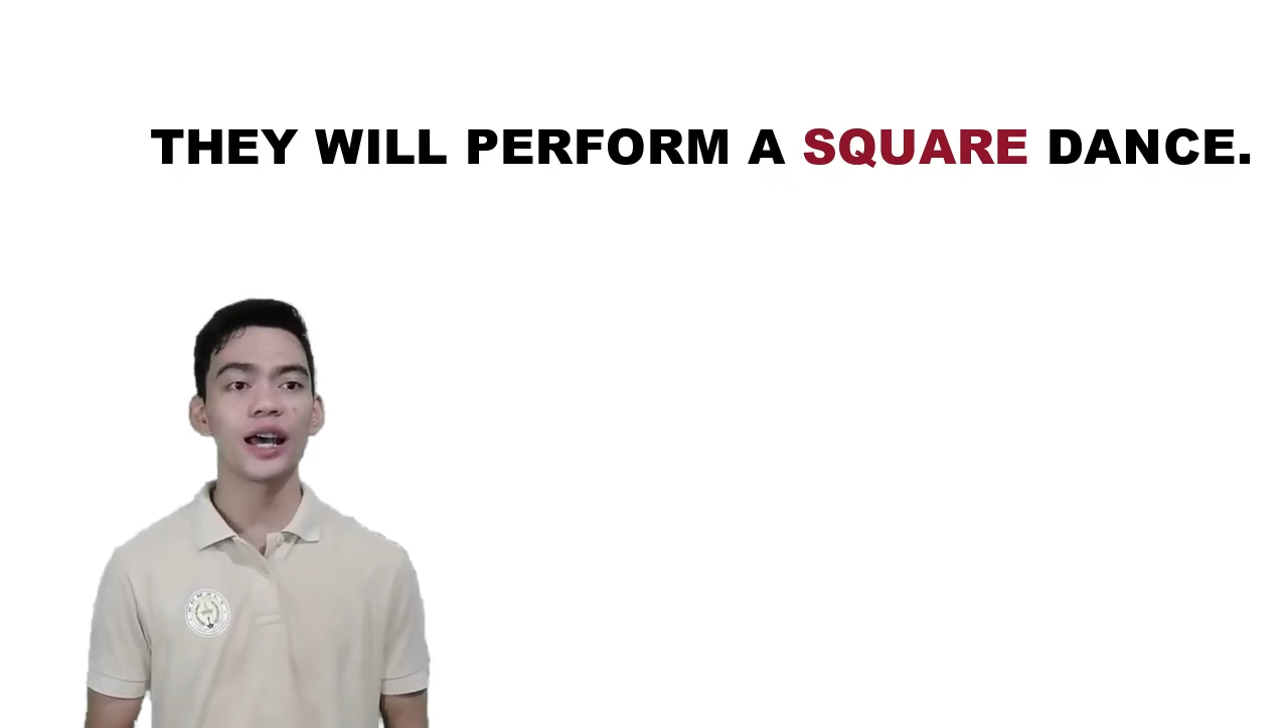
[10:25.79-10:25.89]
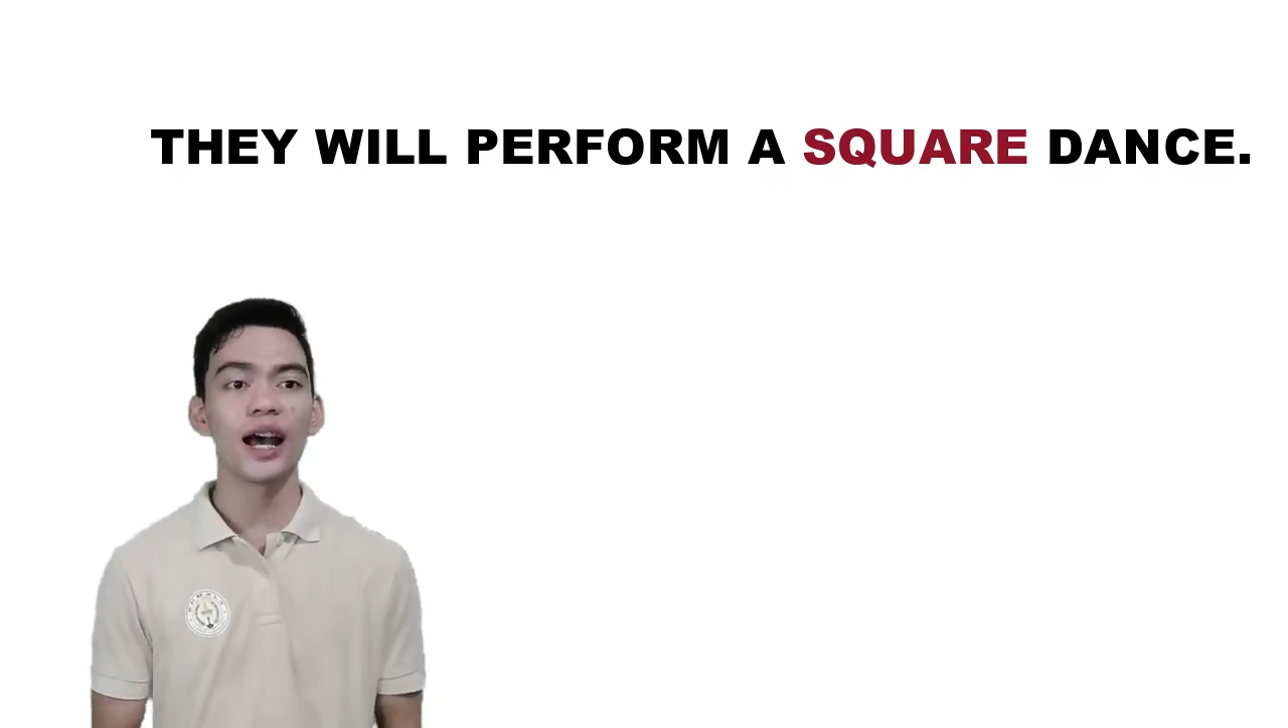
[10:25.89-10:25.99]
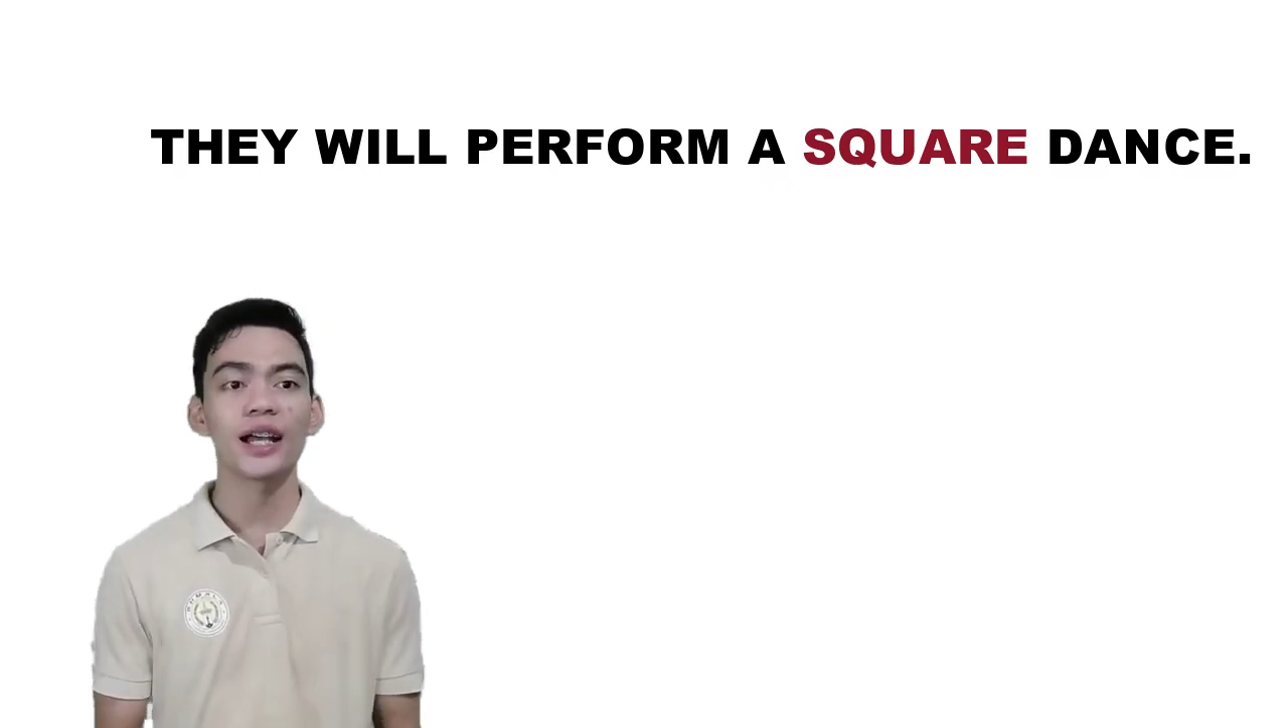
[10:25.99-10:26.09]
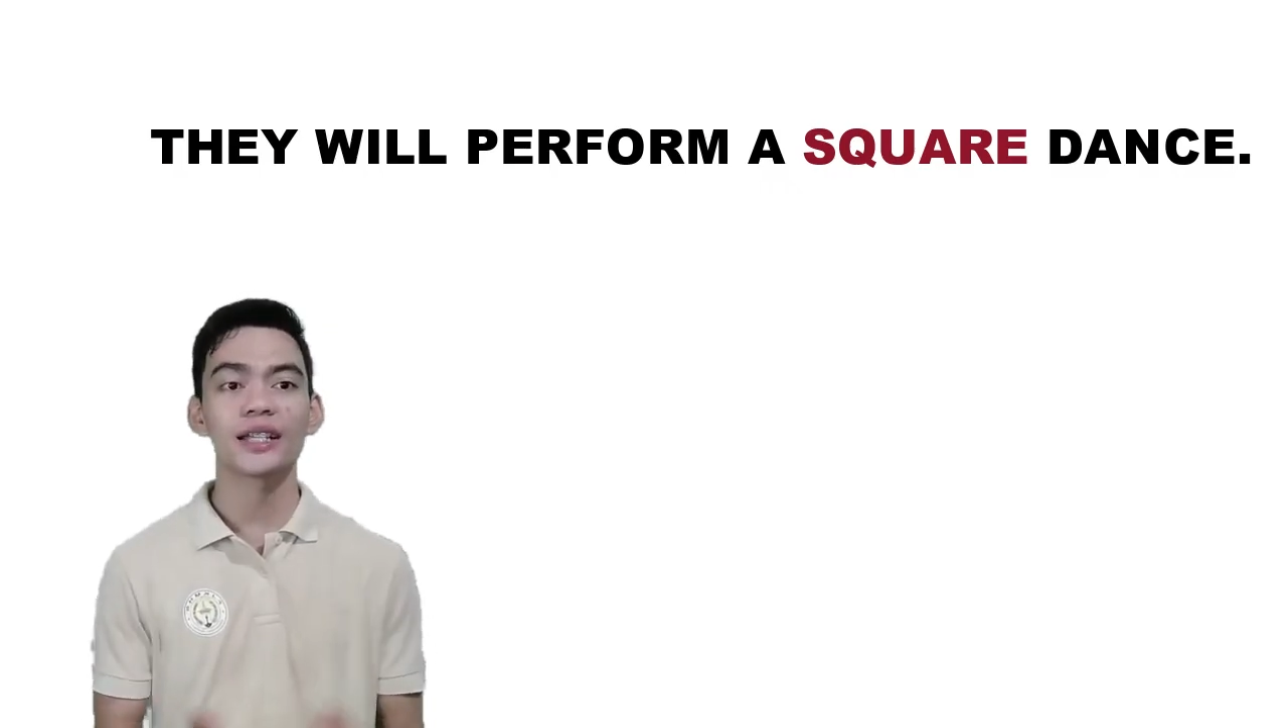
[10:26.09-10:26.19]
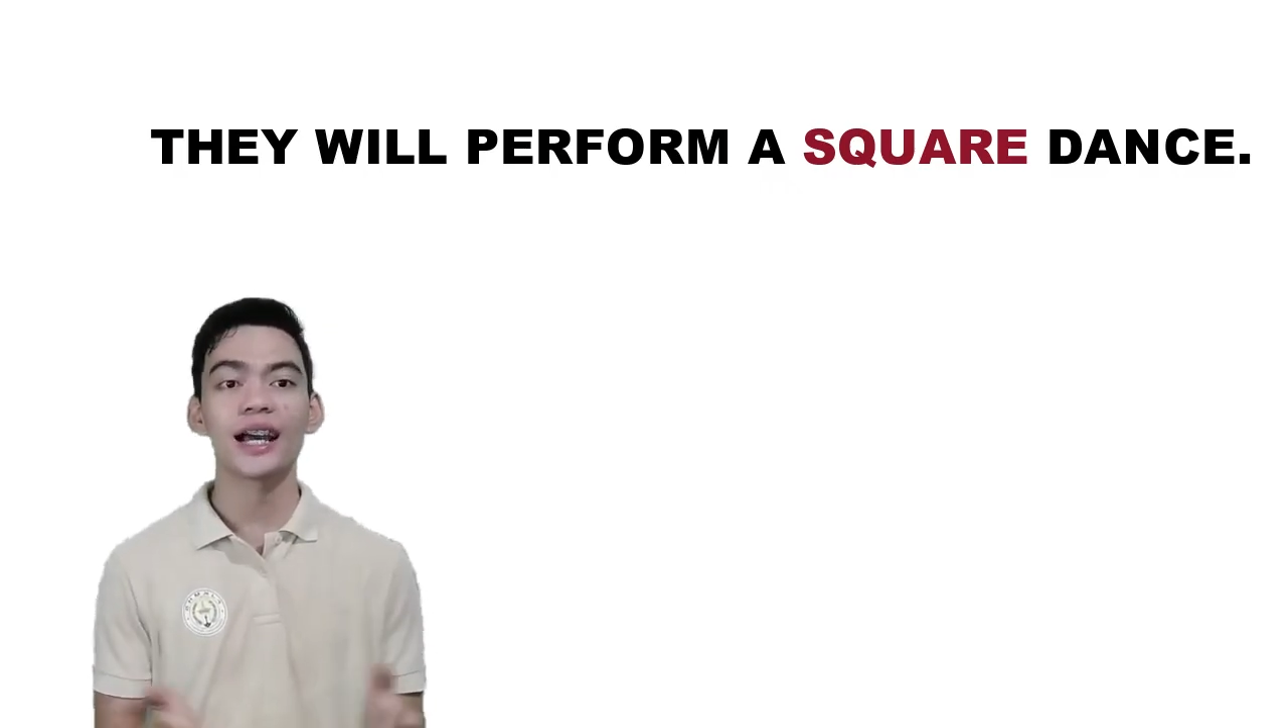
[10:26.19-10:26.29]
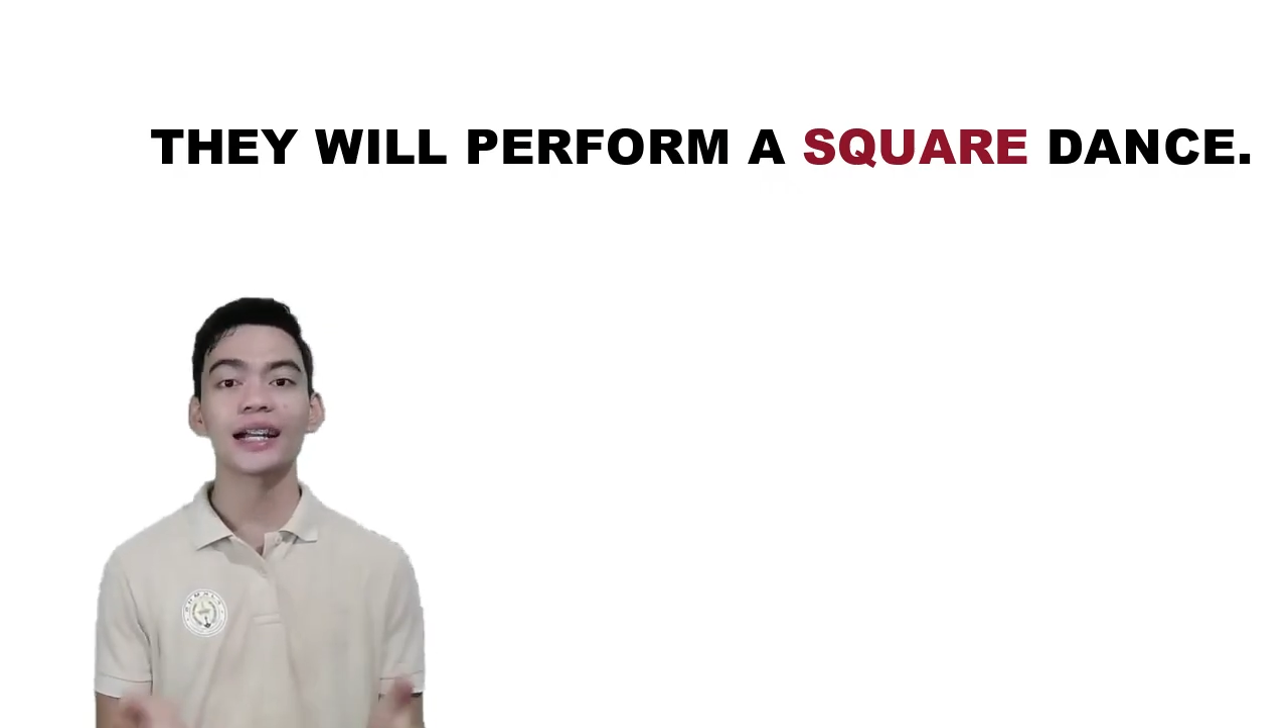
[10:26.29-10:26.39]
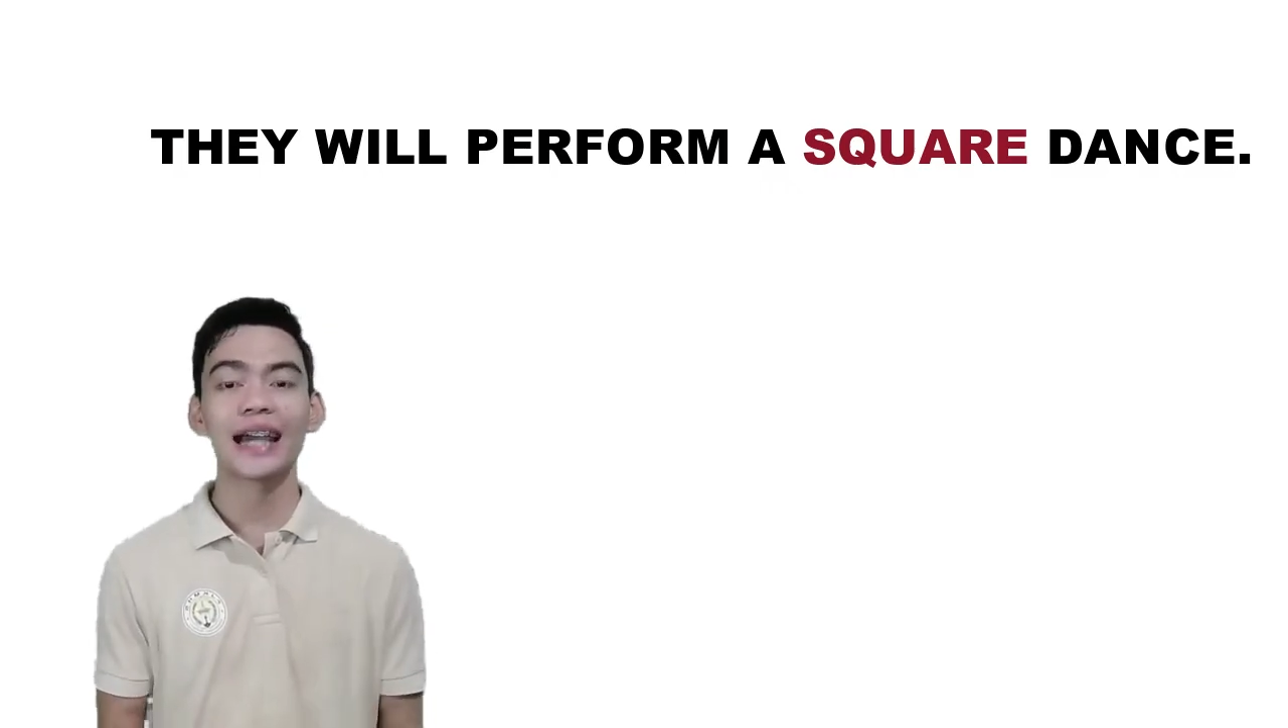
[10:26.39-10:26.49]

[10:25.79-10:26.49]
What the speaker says: as a